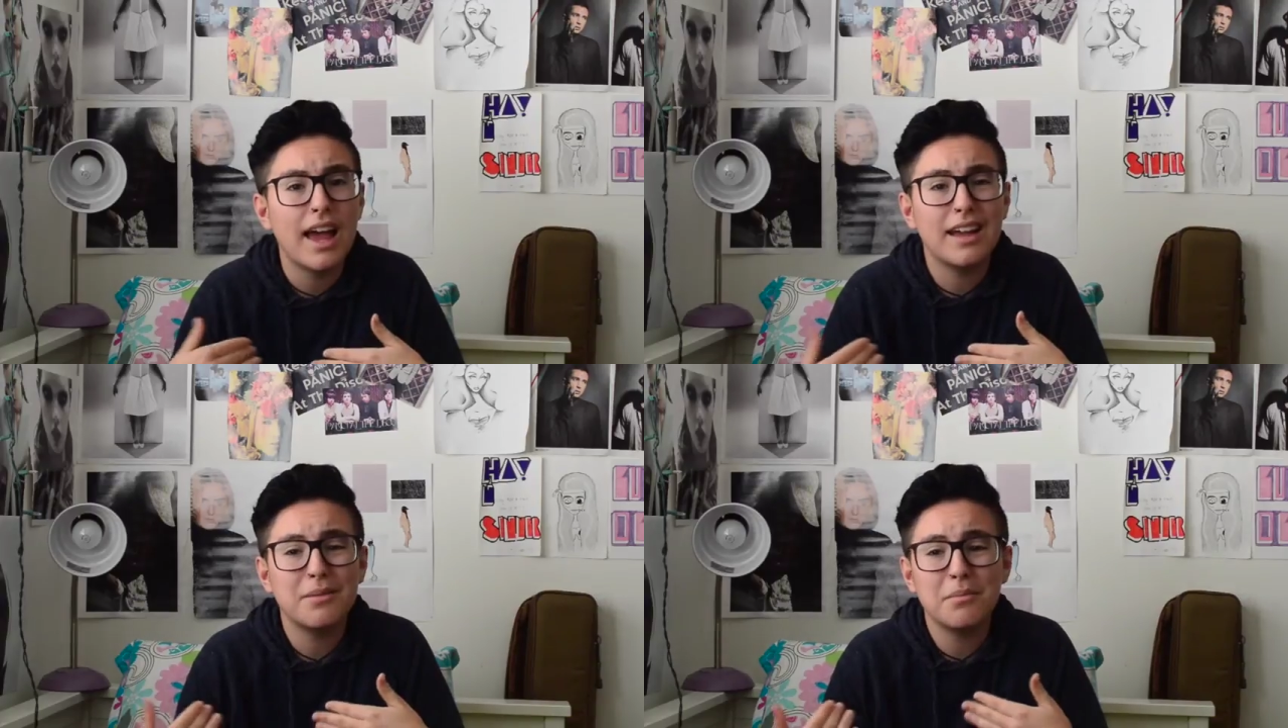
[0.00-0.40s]

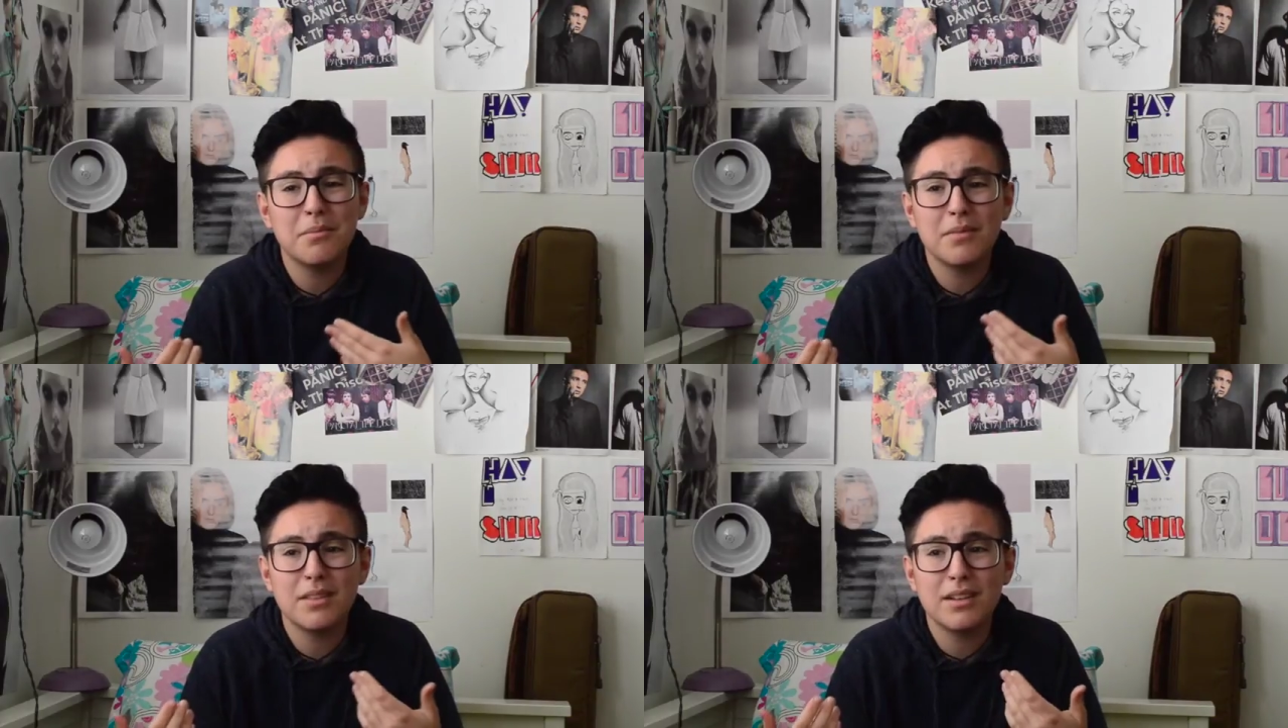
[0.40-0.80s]
And
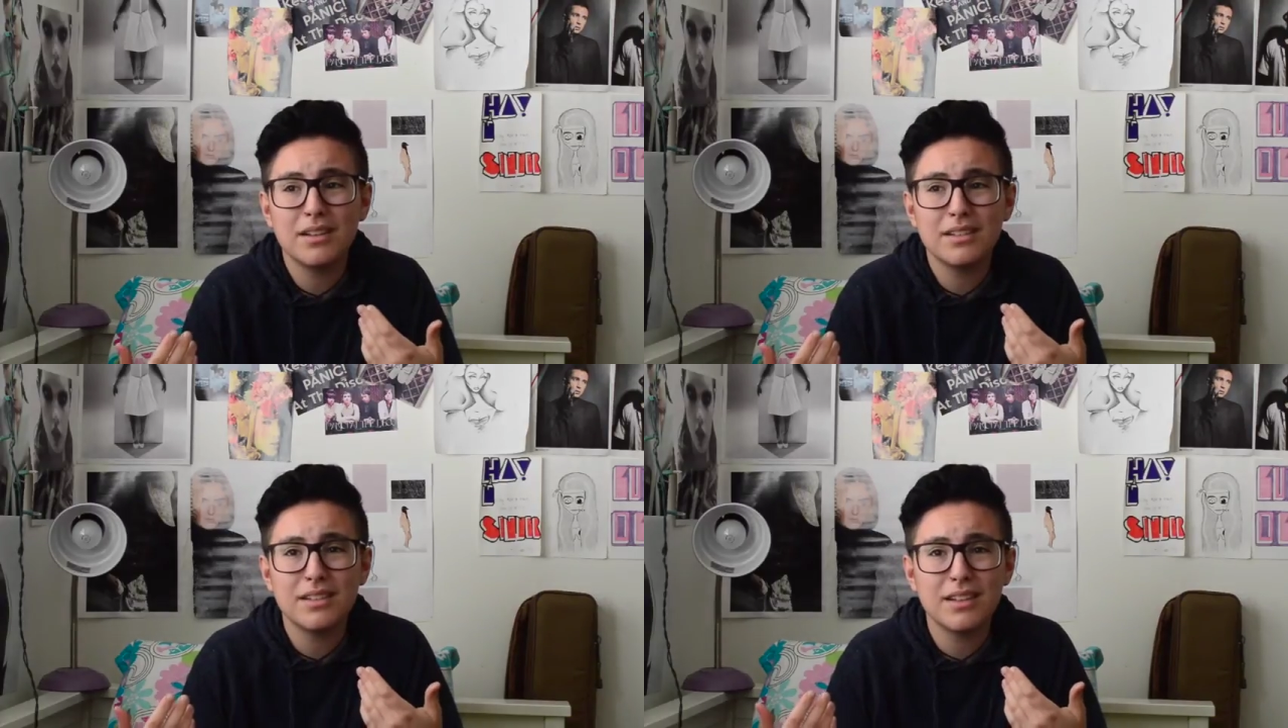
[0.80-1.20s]

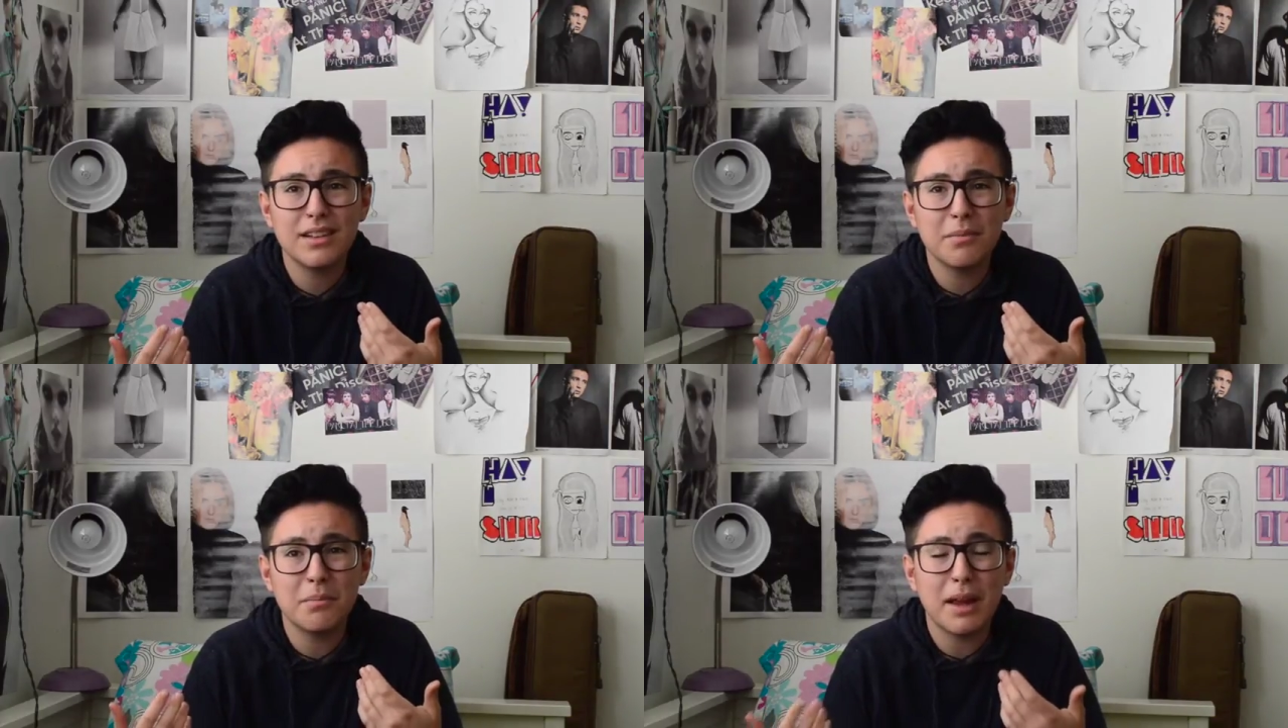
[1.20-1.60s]

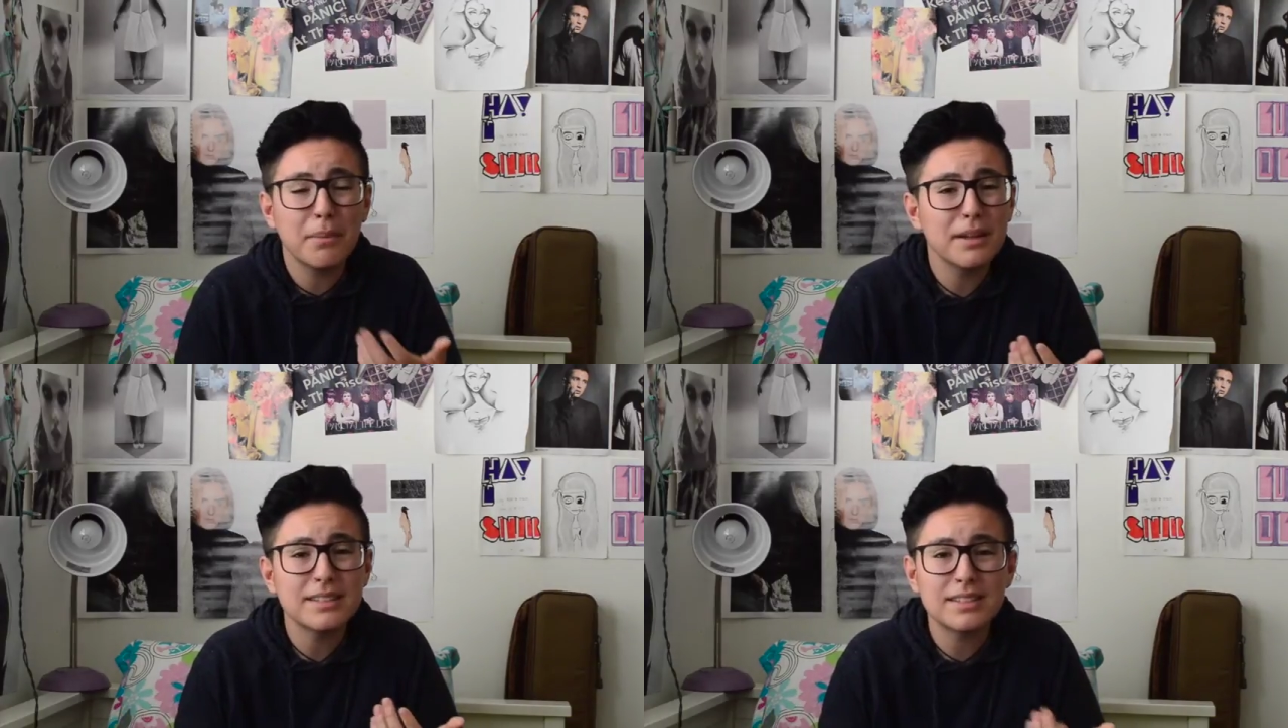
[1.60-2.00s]

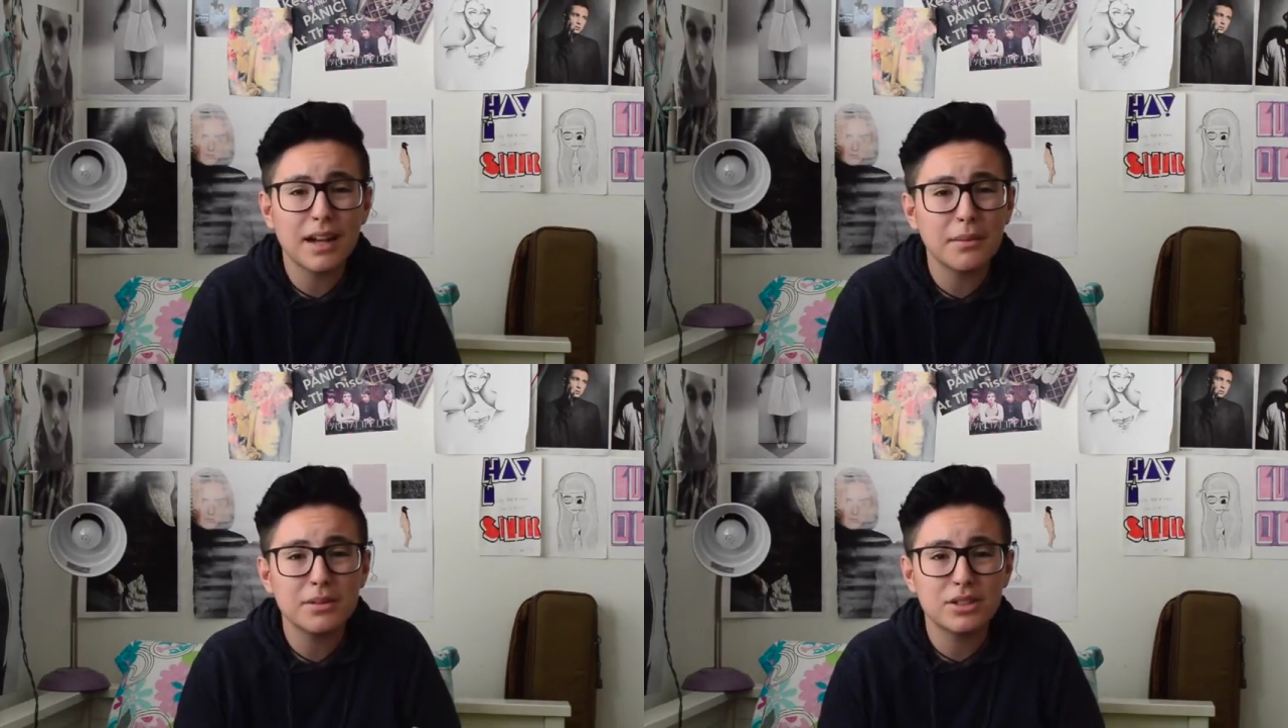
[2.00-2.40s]
maybe it's time